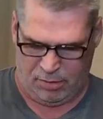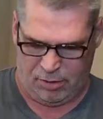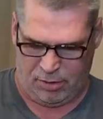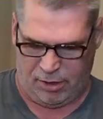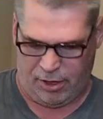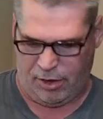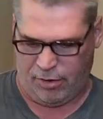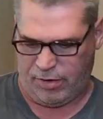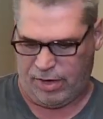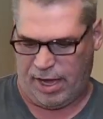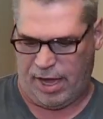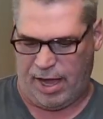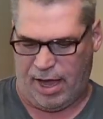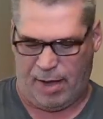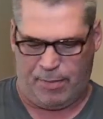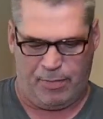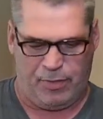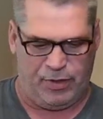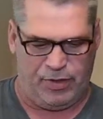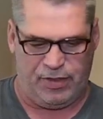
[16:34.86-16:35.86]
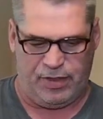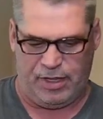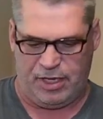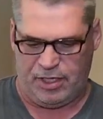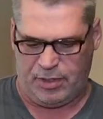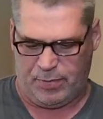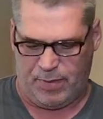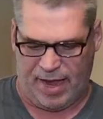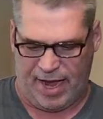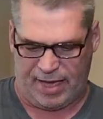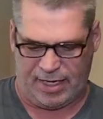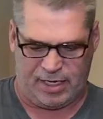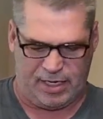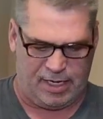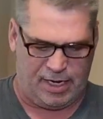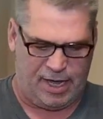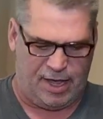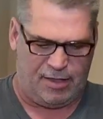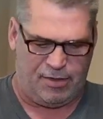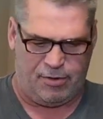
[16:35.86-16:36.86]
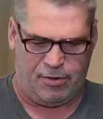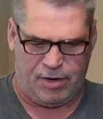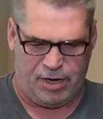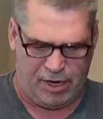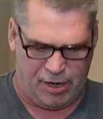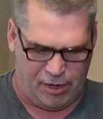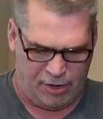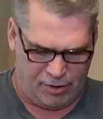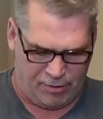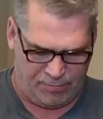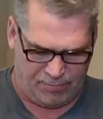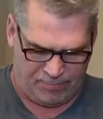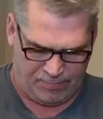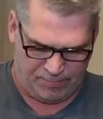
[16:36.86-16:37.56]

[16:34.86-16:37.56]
Okay, I'm putting things back together here.